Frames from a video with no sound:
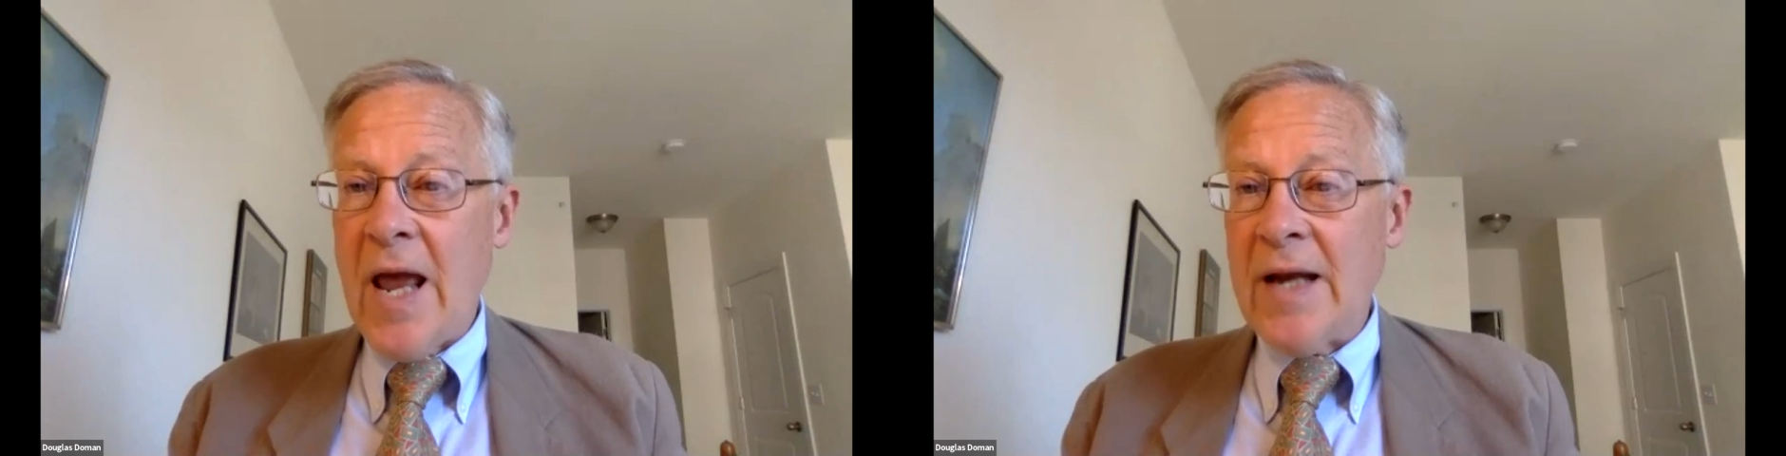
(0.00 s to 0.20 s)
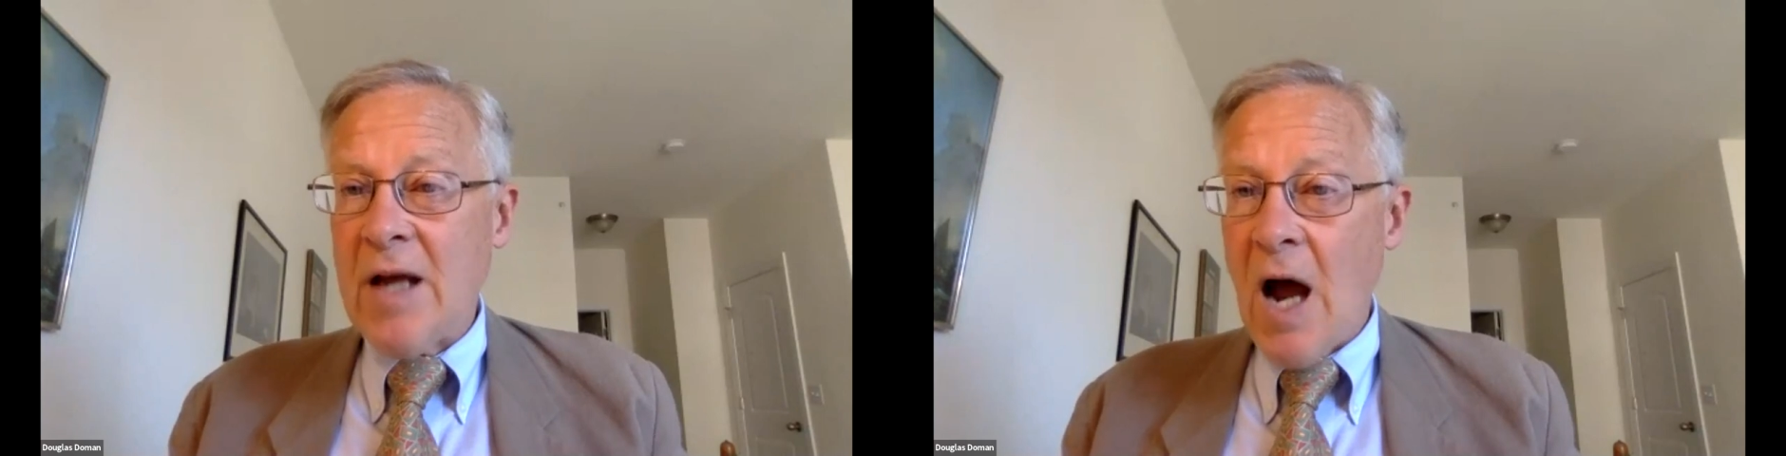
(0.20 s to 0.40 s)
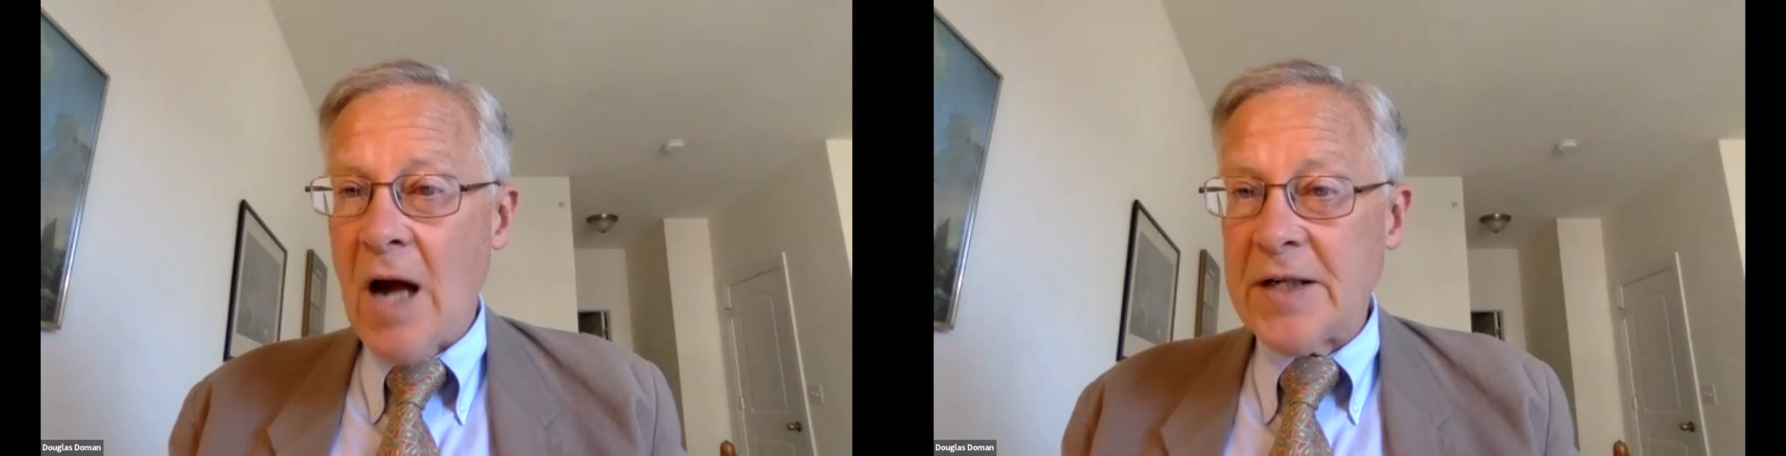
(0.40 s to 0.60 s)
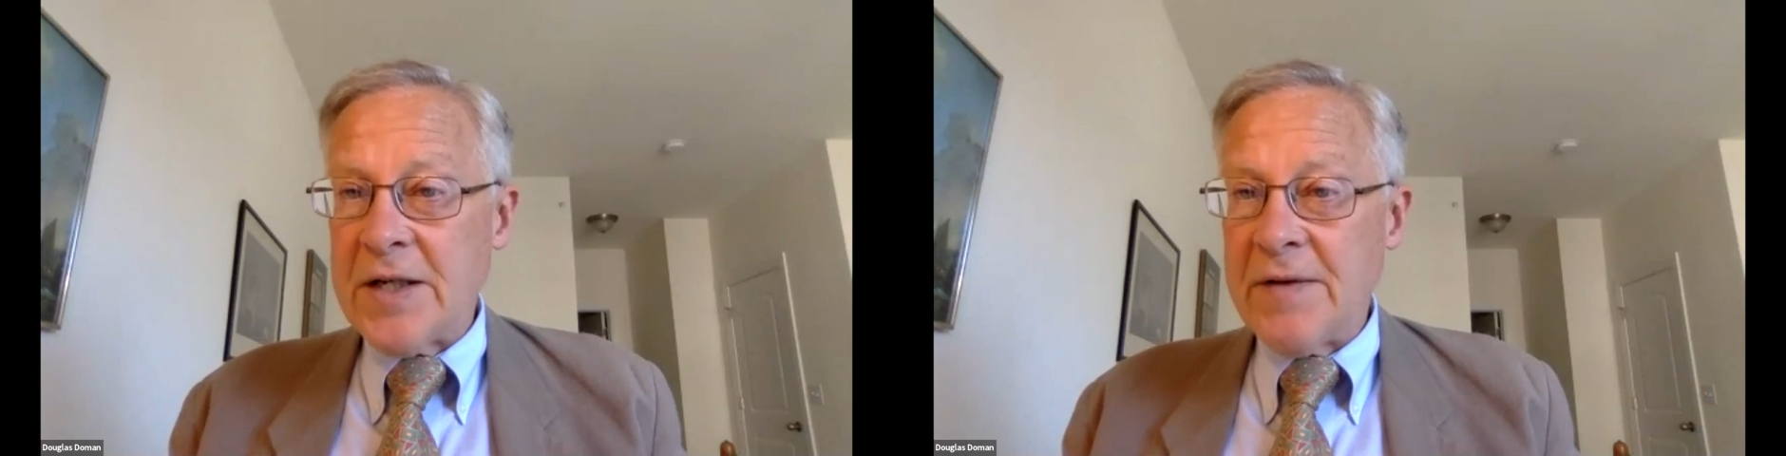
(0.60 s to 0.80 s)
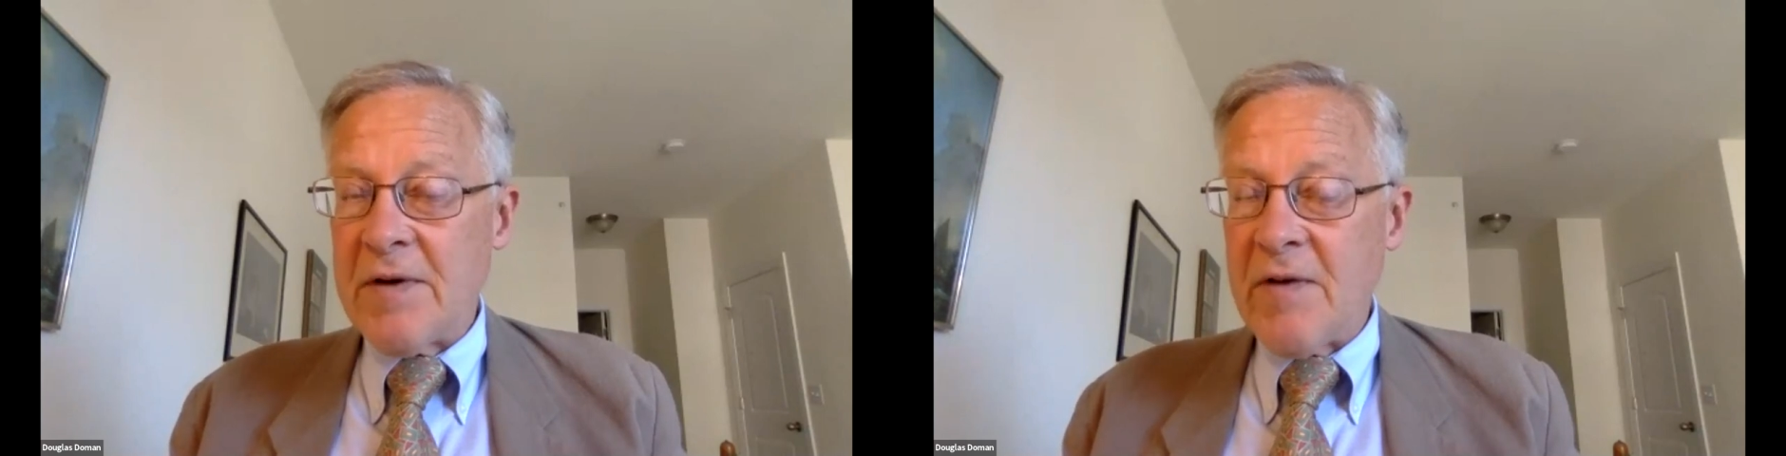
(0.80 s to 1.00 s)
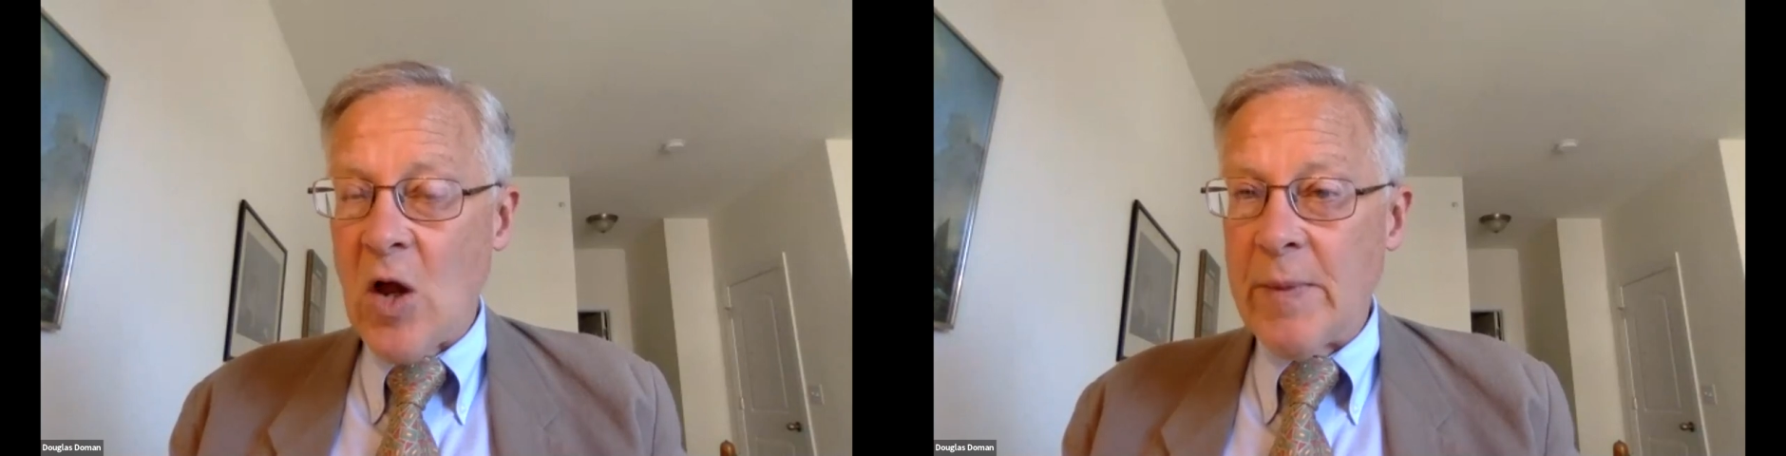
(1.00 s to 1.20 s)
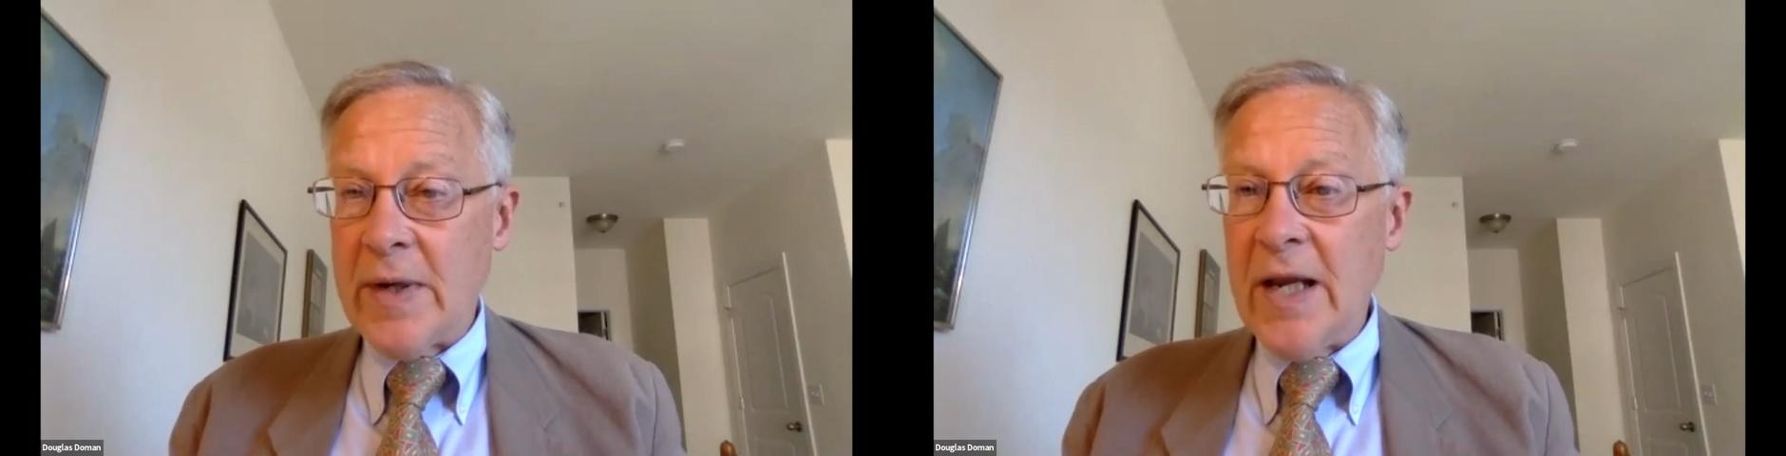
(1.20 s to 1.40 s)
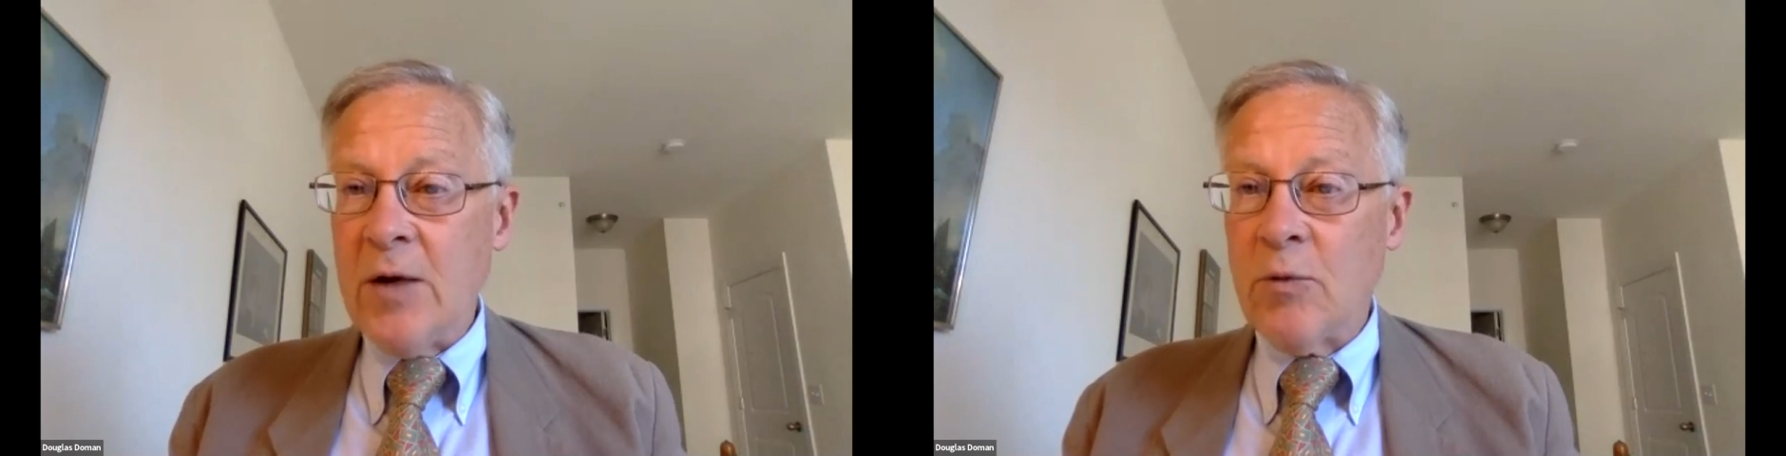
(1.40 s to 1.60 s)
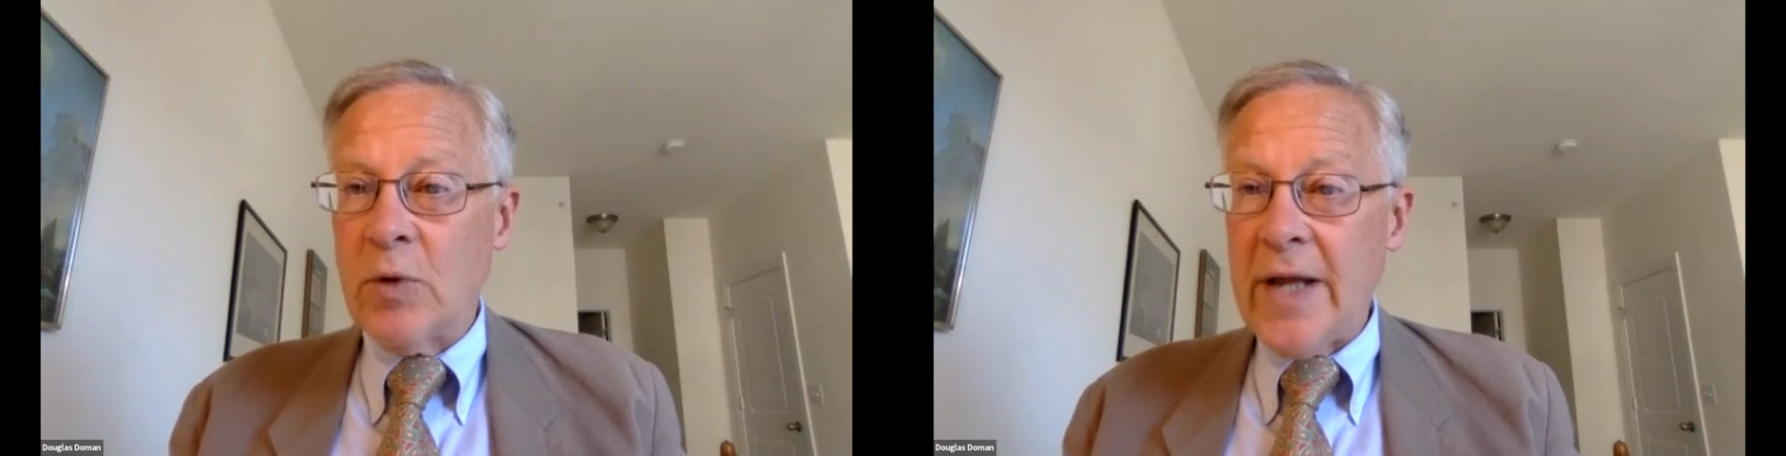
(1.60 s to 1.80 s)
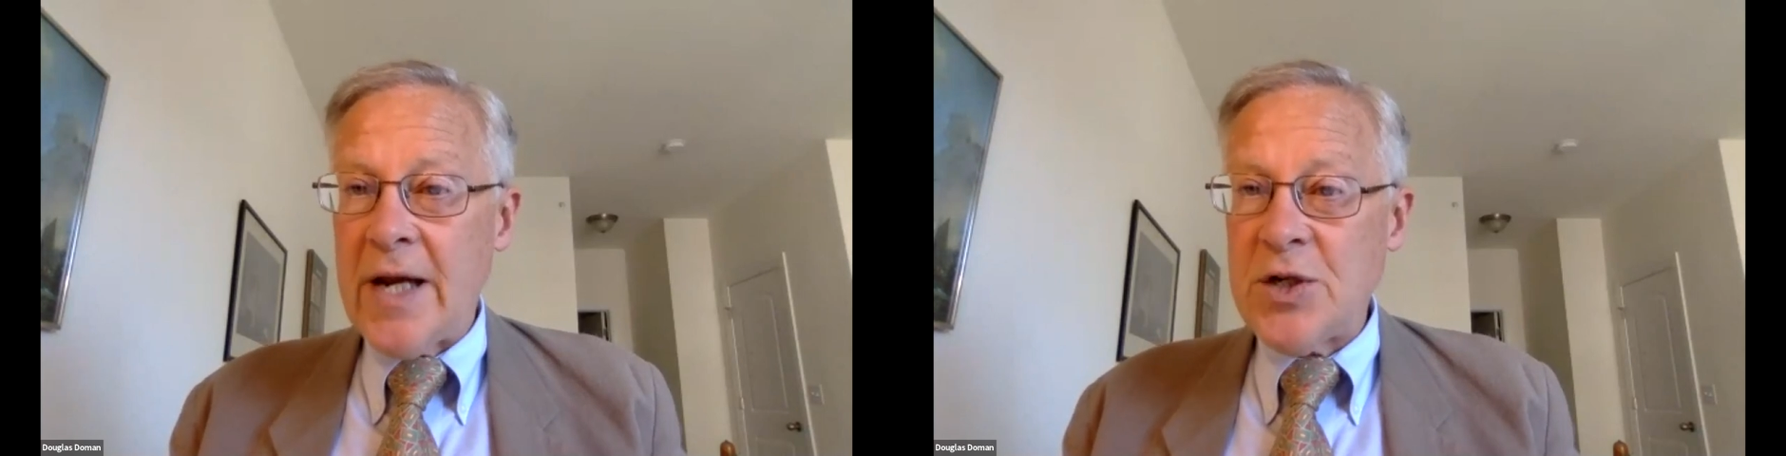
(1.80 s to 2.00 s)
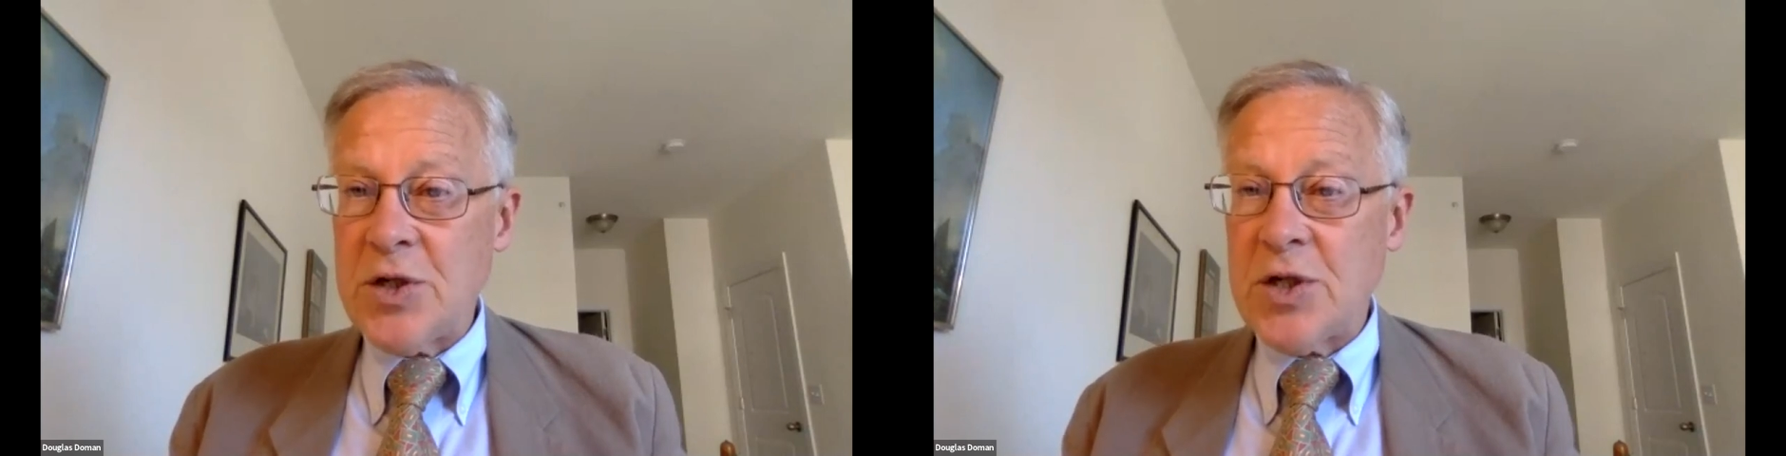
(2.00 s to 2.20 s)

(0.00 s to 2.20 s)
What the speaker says: and cognitive development in relation